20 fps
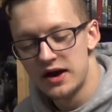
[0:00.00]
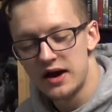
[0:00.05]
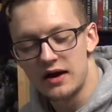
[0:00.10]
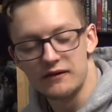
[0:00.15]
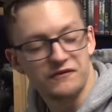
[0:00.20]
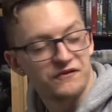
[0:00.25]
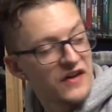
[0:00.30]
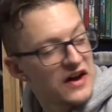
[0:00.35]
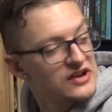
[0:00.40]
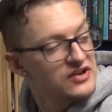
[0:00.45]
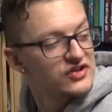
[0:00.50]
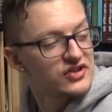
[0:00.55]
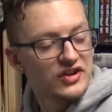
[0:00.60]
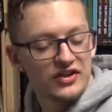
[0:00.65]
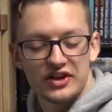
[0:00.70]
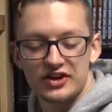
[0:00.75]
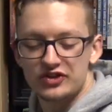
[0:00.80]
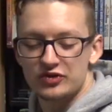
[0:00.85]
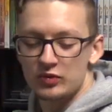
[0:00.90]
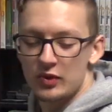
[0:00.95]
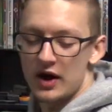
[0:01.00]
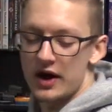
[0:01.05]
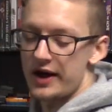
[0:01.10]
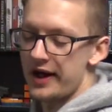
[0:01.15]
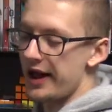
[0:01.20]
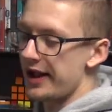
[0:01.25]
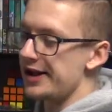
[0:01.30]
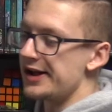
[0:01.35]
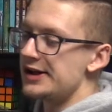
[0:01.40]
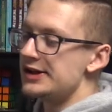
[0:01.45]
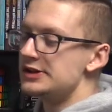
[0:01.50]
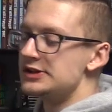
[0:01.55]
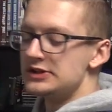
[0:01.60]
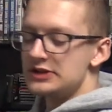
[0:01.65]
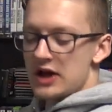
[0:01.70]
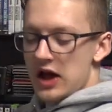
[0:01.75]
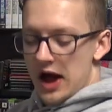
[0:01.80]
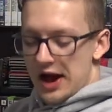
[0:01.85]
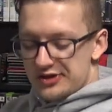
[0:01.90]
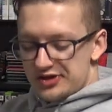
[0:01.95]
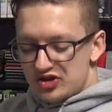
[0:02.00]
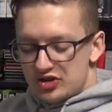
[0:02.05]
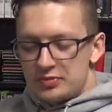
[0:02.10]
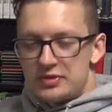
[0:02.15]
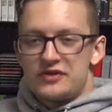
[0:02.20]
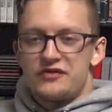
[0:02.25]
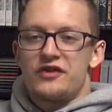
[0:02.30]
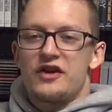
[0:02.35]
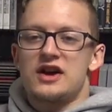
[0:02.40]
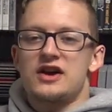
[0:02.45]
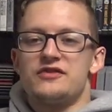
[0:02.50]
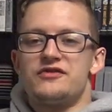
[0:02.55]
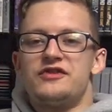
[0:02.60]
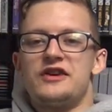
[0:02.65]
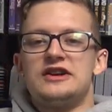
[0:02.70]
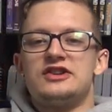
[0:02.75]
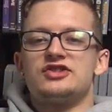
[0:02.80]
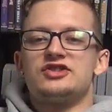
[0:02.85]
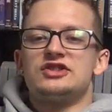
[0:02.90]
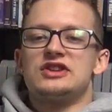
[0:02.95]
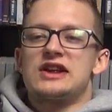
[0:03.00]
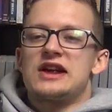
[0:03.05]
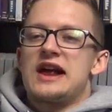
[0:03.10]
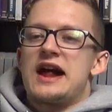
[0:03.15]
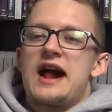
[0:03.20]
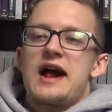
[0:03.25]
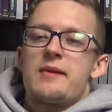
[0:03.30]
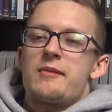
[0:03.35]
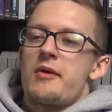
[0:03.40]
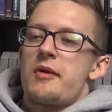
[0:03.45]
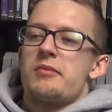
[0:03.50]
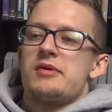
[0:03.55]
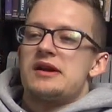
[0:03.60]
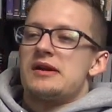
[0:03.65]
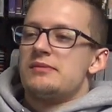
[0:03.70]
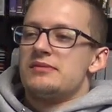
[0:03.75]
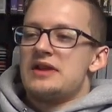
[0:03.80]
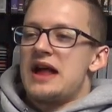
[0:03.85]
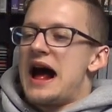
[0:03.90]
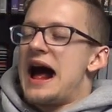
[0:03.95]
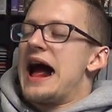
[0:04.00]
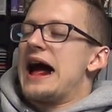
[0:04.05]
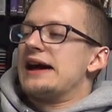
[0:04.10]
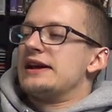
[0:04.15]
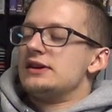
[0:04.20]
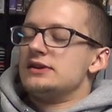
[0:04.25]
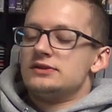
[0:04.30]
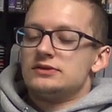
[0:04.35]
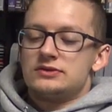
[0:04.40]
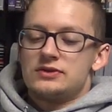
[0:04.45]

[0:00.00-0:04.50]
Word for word: I'm facing this way. I, I should be fucking facing the camera, but I'm not.